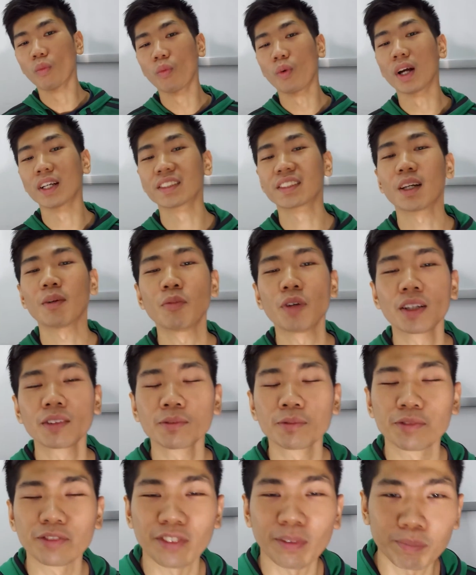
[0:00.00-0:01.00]
When
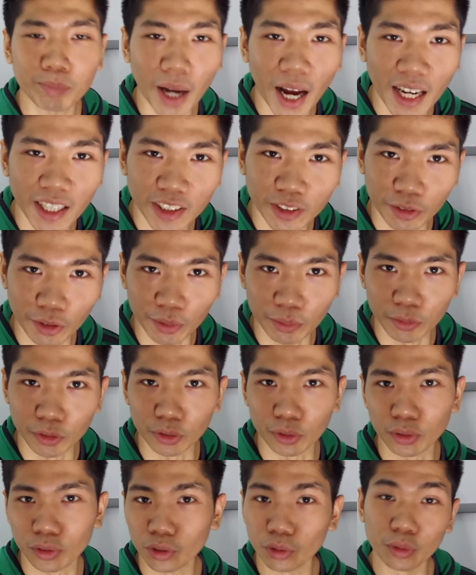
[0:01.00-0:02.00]
someone buys from
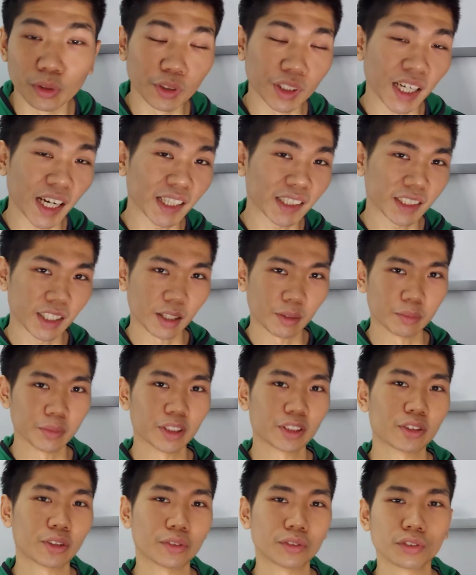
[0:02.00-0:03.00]
you, you will get
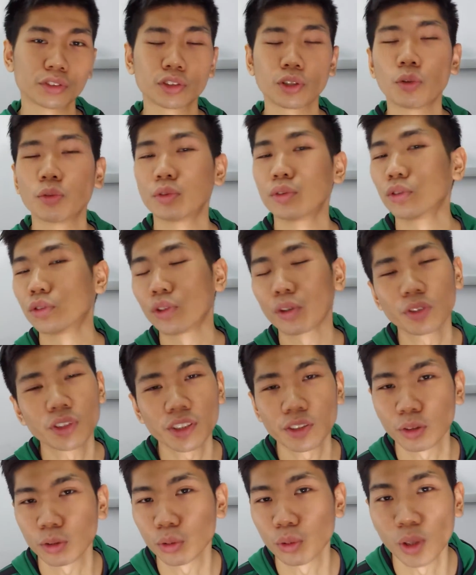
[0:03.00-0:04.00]
commission. So you don't
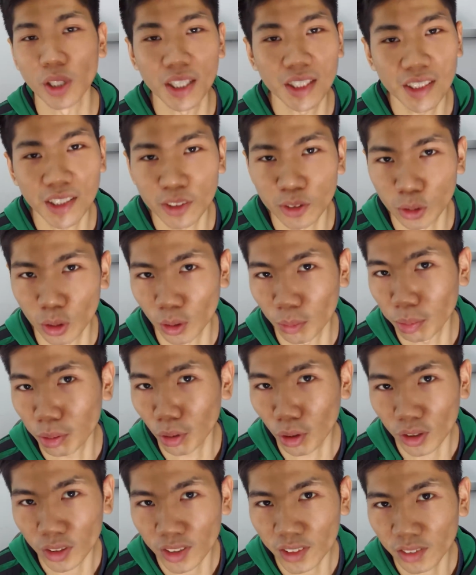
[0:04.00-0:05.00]
need to creating your
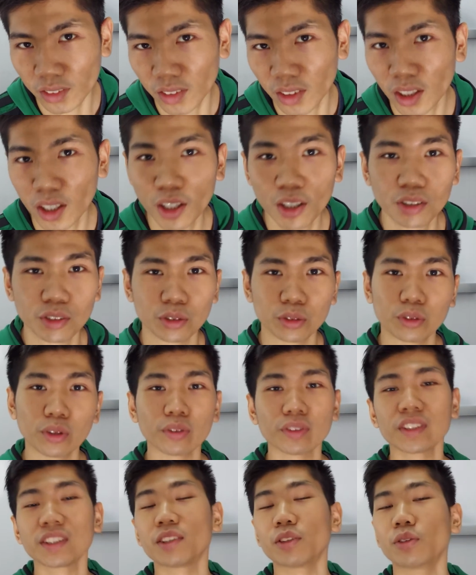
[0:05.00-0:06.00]
product. You
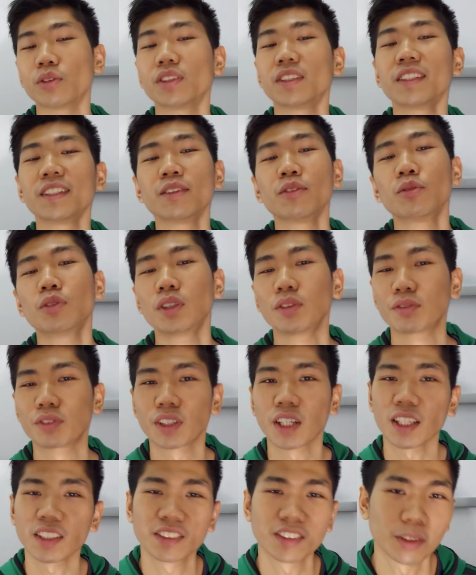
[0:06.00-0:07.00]
don't need to deal with
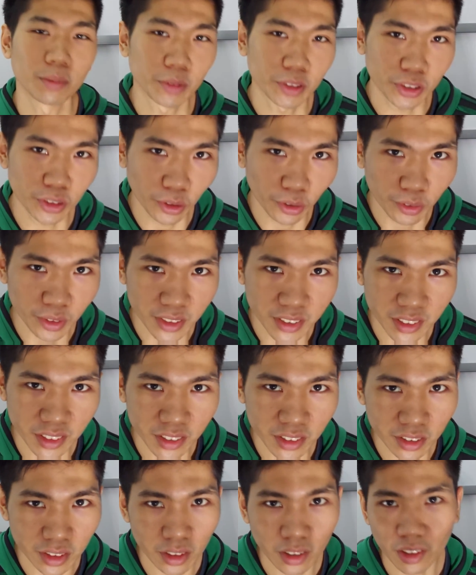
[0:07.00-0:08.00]
customer
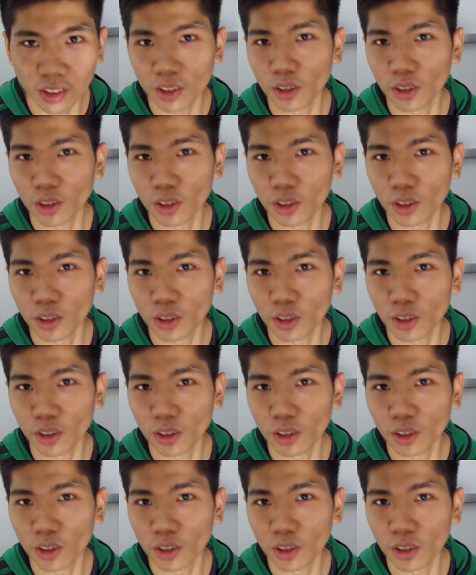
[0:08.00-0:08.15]
services.